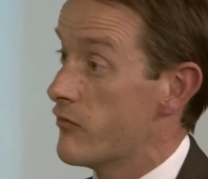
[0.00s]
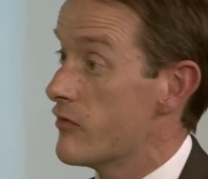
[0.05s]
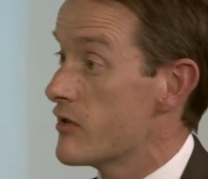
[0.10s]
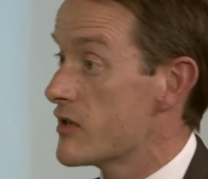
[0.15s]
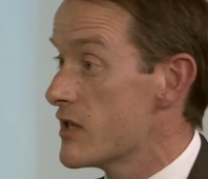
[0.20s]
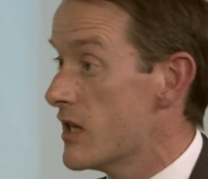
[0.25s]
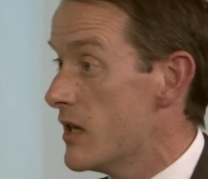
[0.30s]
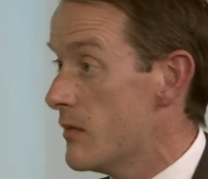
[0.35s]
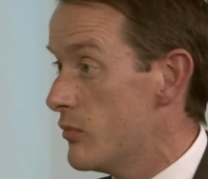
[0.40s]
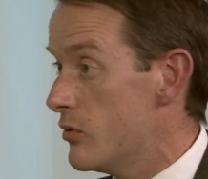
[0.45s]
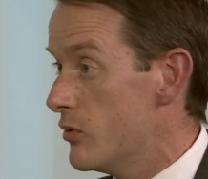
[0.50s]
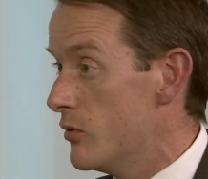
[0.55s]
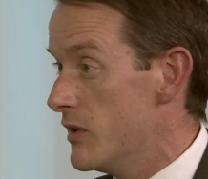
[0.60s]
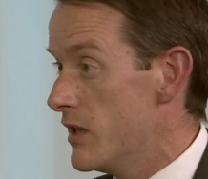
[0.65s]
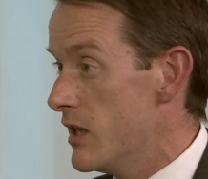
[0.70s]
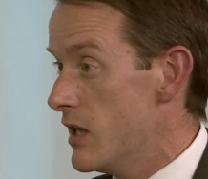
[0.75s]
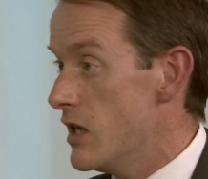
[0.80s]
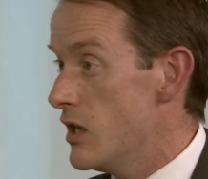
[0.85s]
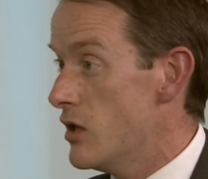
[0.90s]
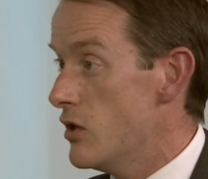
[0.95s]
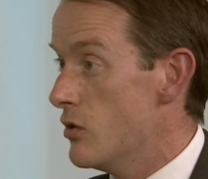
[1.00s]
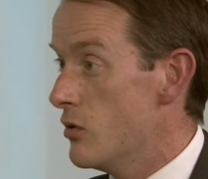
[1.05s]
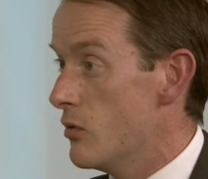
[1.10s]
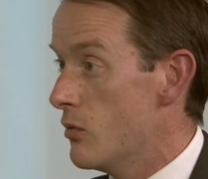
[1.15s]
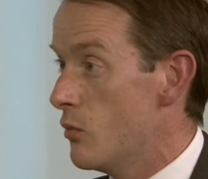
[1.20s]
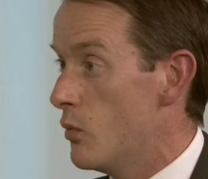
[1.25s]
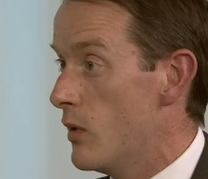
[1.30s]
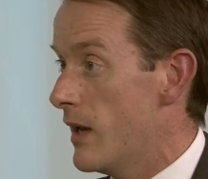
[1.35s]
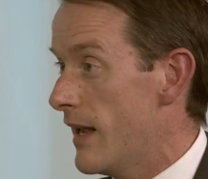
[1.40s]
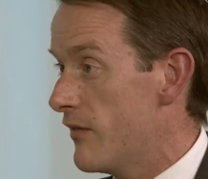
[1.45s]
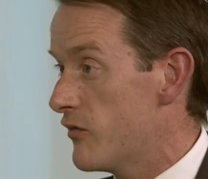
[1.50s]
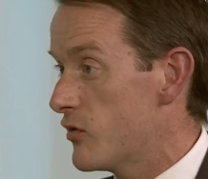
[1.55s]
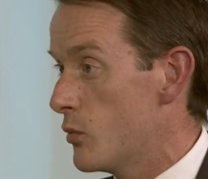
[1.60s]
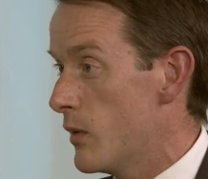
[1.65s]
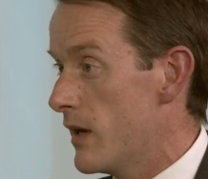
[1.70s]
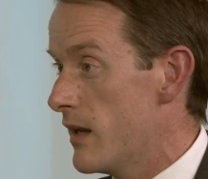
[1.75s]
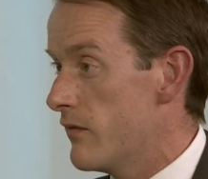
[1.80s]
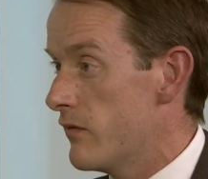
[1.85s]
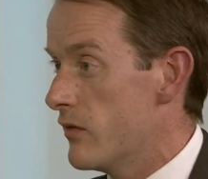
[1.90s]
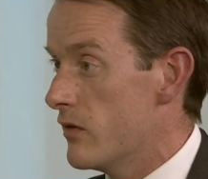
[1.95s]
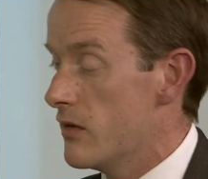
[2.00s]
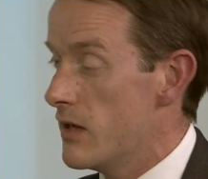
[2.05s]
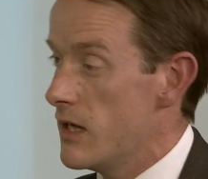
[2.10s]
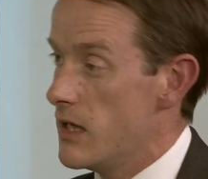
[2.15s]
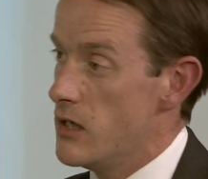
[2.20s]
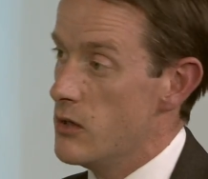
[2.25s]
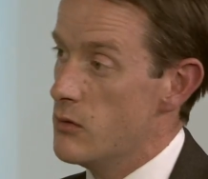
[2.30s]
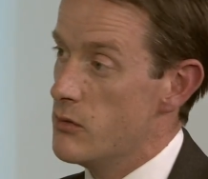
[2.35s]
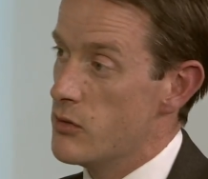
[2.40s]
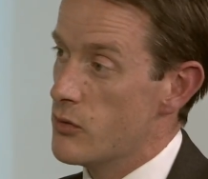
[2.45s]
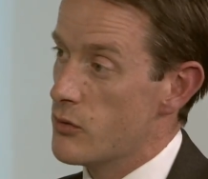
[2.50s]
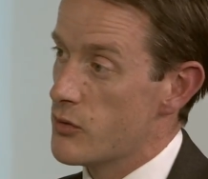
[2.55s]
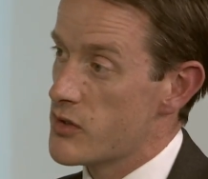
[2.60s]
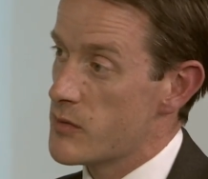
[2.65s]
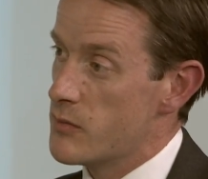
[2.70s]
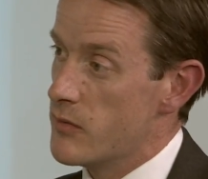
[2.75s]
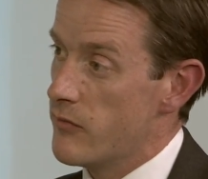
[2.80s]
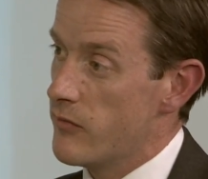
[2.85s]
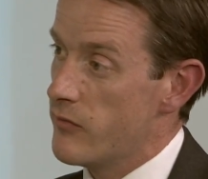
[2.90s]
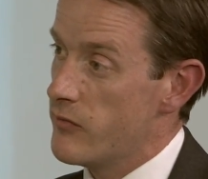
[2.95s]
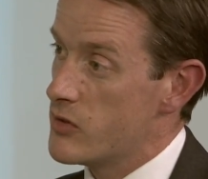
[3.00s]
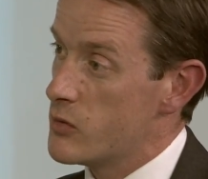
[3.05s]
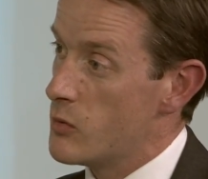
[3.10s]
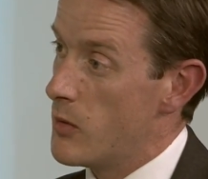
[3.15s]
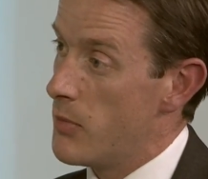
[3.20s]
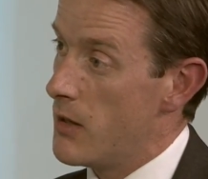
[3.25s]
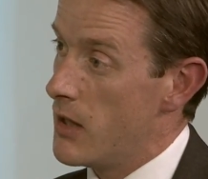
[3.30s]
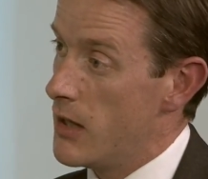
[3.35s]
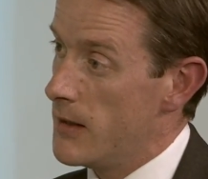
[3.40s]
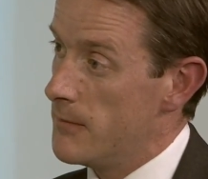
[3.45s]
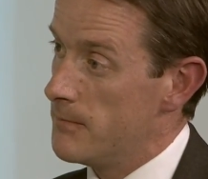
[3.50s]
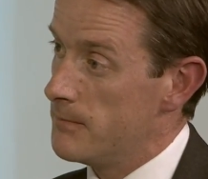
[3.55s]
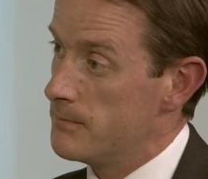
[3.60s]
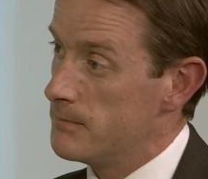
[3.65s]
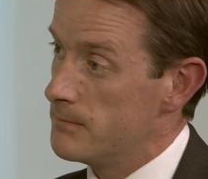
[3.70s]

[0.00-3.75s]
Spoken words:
For example, in the EU, we'll have to wait for EU endorsement to apply.